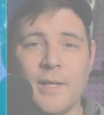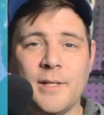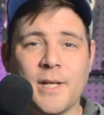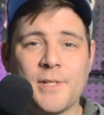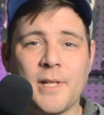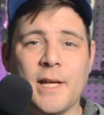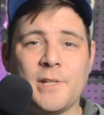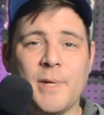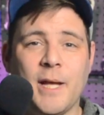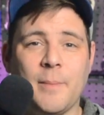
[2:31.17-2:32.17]
Tesla
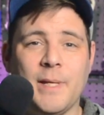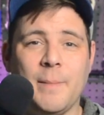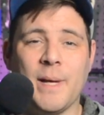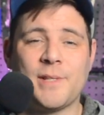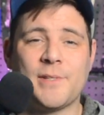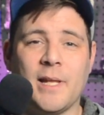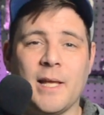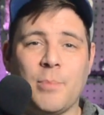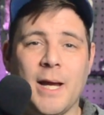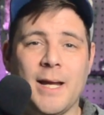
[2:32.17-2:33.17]
has become the
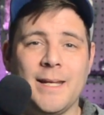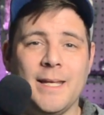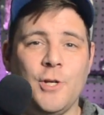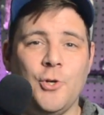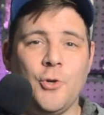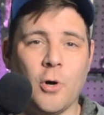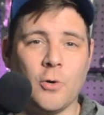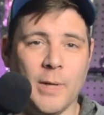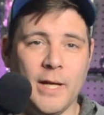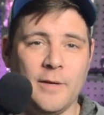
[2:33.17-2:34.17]
best-selling brand in
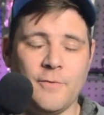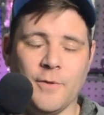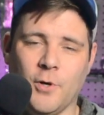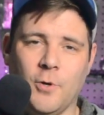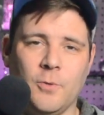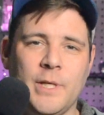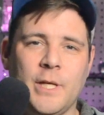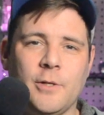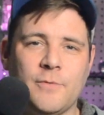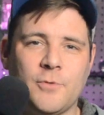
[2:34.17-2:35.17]
Norway for the whole
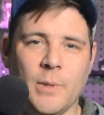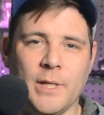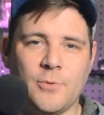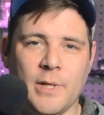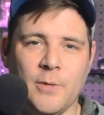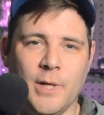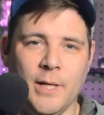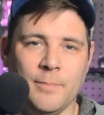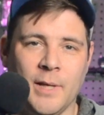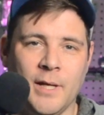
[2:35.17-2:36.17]
year of
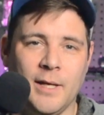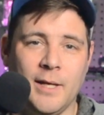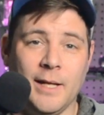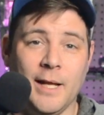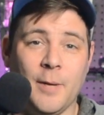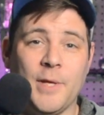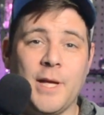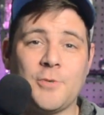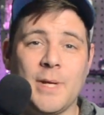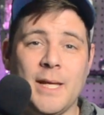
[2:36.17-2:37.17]
2021. It helped the
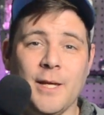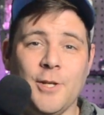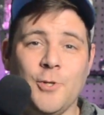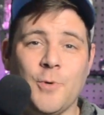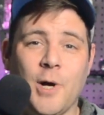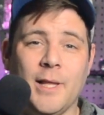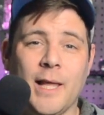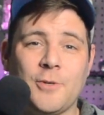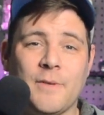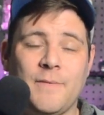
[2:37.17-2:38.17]
country hit a new
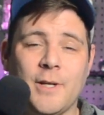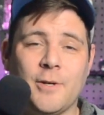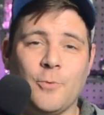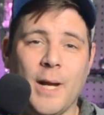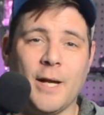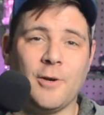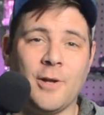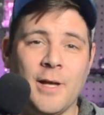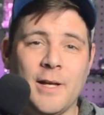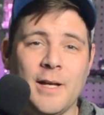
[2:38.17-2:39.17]
electric vehicle
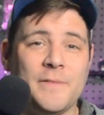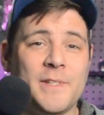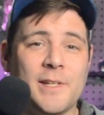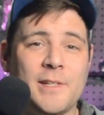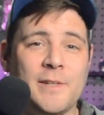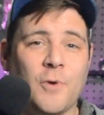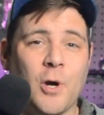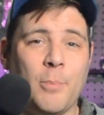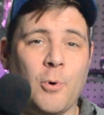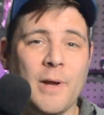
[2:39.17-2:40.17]
record of
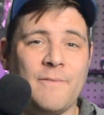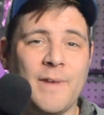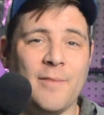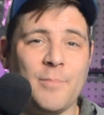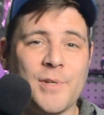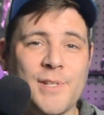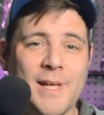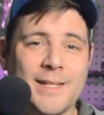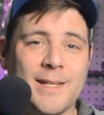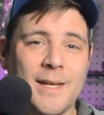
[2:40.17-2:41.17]

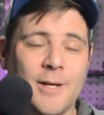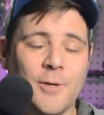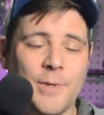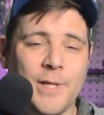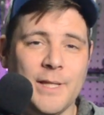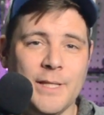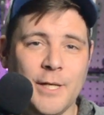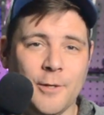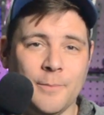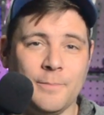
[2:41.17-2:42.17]
64.5% within the
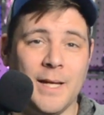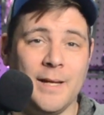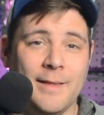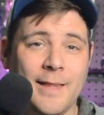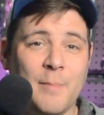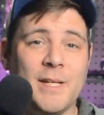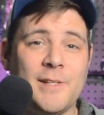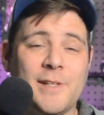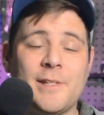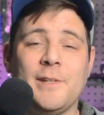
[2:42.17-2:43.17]
year. That
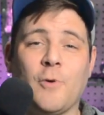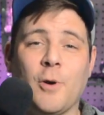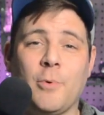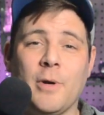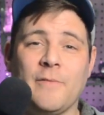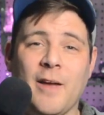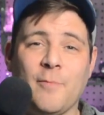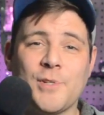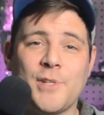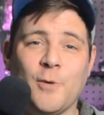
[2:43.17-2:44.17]
means
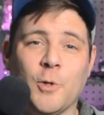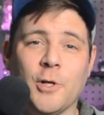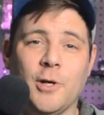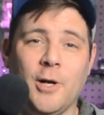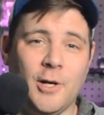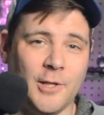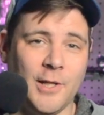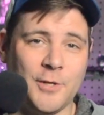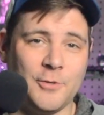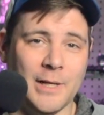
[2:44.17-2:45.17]
64.5% were all
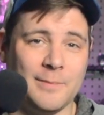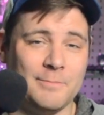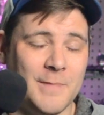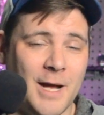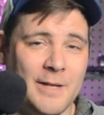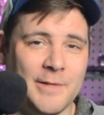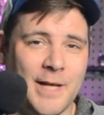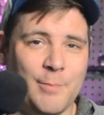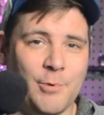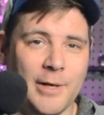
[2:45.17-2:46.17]
electric, not even
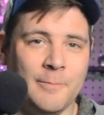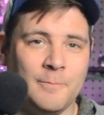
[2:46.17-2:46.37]
hybrid.